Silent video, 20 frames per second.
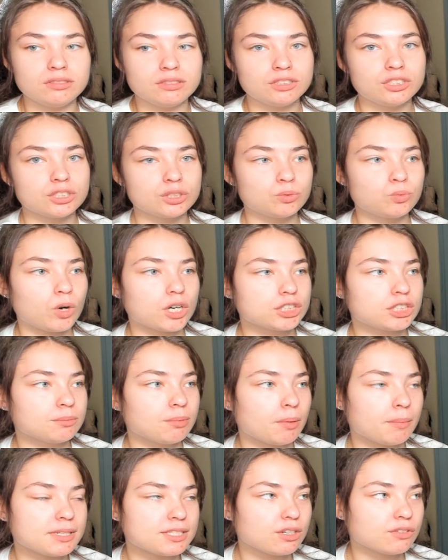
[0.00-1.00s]
just watched it
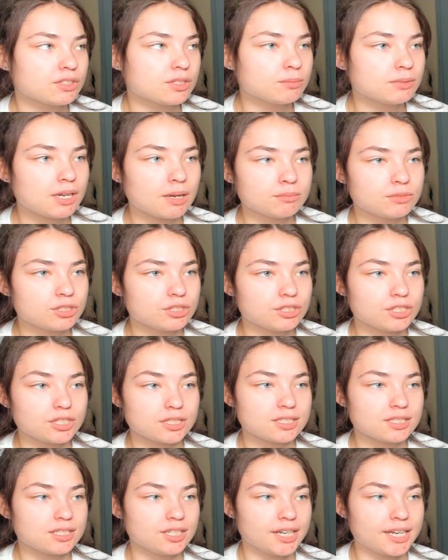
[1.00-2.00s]
by myself. Sometimes you
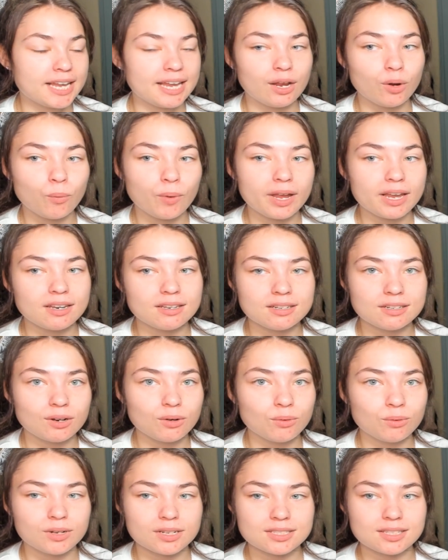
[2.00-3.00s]
just you can't wait and you
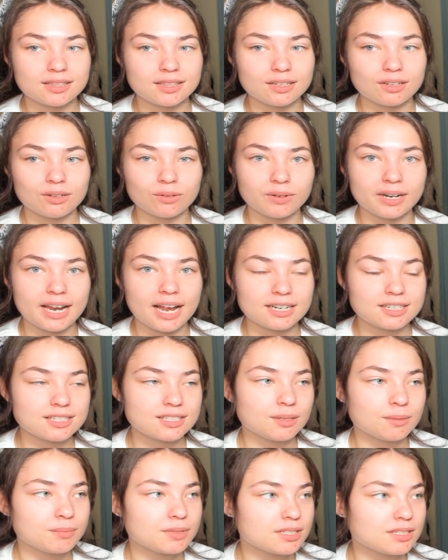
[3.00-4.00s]
don't want to sit there and react to
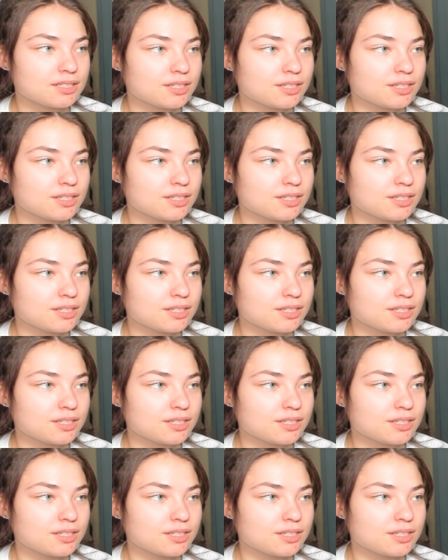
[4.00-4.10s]
something.